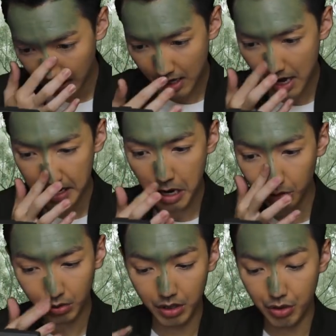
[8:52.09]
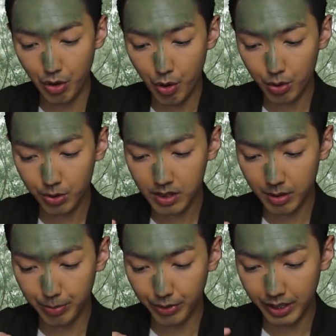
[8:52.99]
Okay, now to the nose,
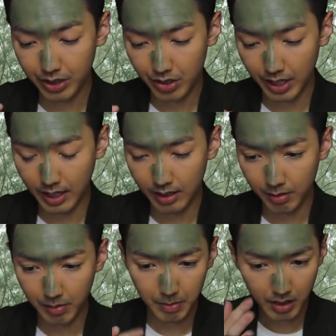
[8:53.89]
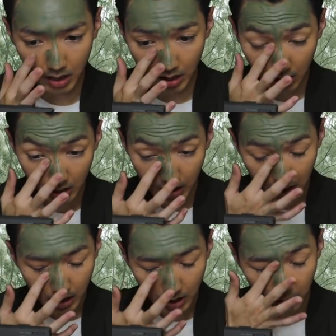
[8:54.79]
the bridge, and then maybe,
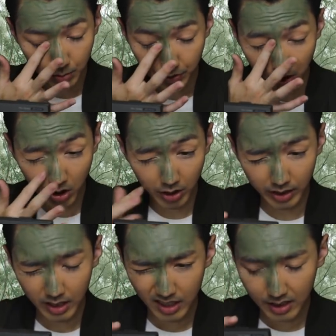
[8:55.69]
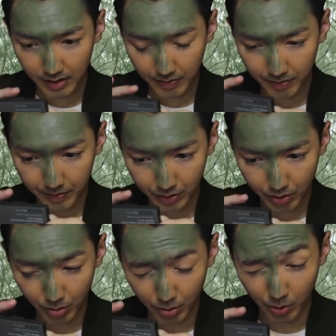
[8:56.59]
yeah, moving on
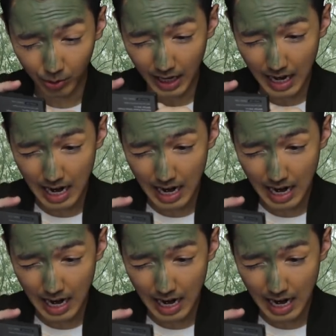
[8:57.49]
to the